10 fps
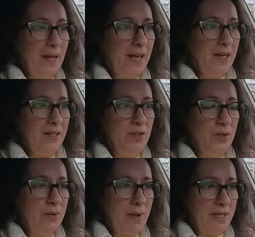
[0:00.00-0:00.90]
and
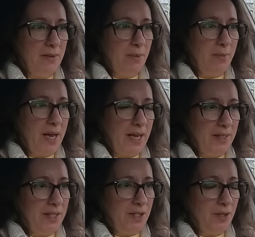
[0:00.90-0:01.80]
to the maximum
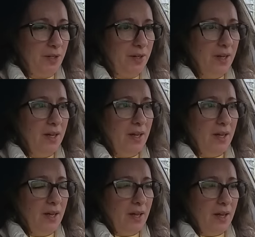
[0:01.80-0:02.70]
altitude.
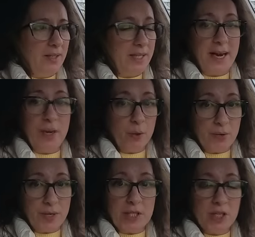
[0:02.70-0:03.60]
that I
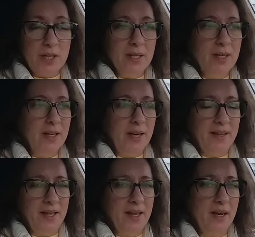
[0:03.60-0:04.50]
could reach. I
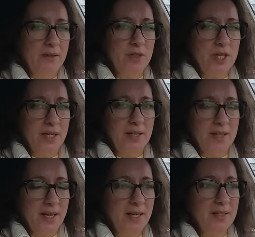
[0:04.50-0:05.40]
think I have to check the
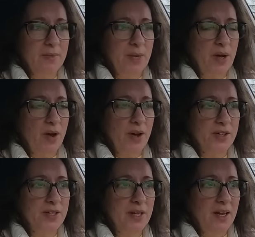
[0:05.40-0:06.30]
settings
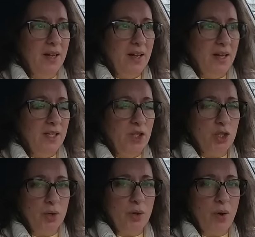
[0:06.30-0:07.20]
because it
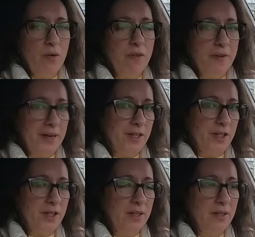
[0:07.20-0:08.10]
should go
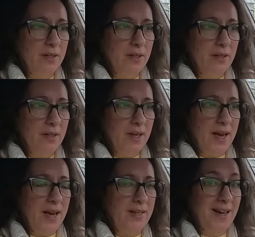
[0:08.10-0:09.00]
farther
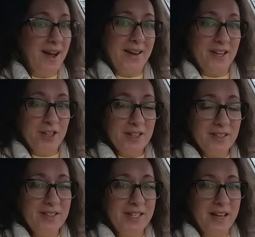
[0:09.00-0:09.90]
and higher
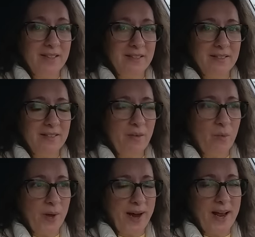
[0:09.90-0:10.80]
than
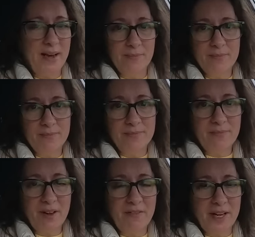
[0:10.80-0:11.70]
what I
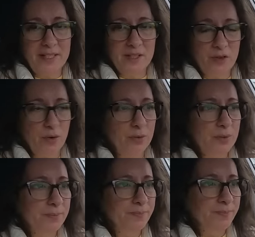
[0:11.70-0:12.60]
fly the drone.